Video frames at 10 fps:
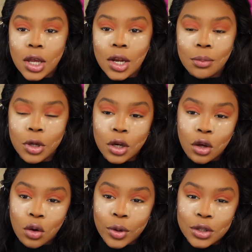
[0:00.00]
shade I'm gonna
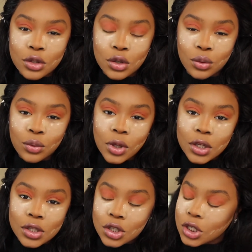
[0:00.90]
go into
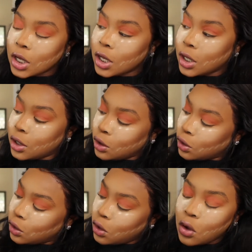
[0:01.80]
is the shade
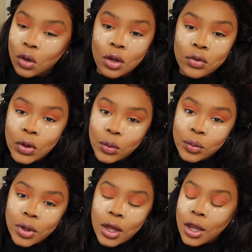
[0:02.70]
Cola
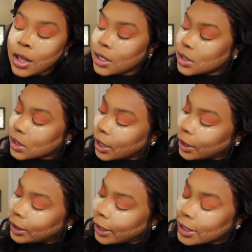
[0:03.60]
Flow, and it's
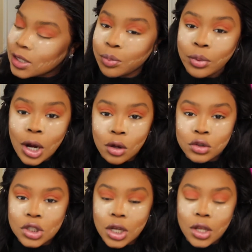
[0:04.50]
like a nice
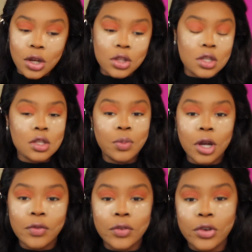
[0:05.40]
brown shade here. This is
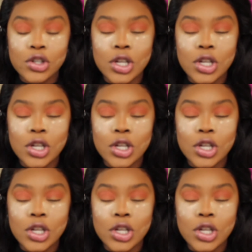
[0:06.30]
perfect for